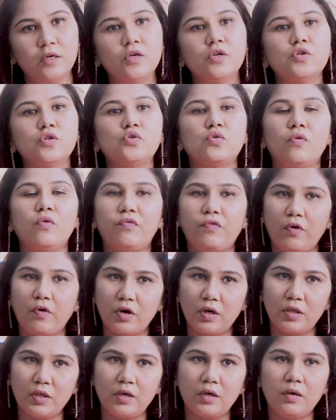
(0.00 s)
So for
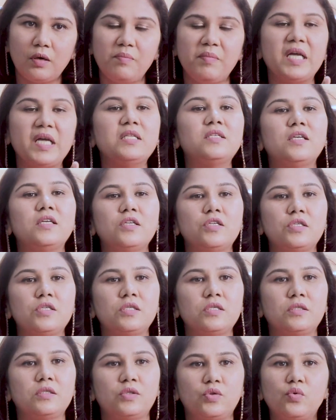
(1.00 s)
the
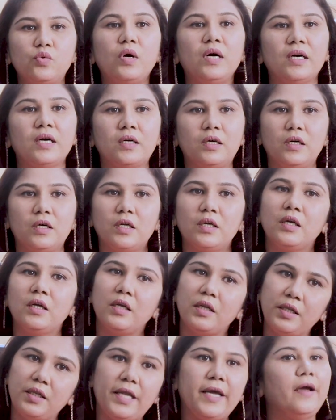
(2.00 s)
menses to occur,
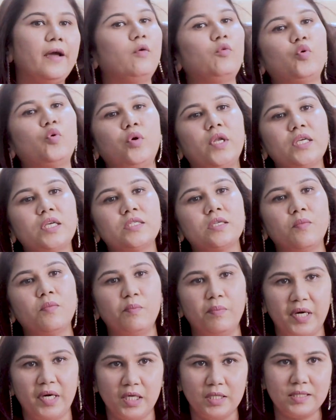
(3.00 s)
they have to take some
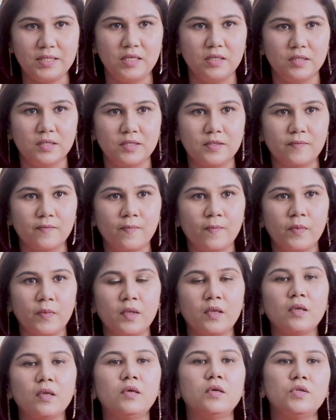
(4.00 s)
medicines.
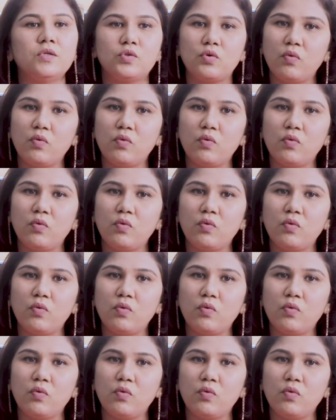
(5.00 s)
So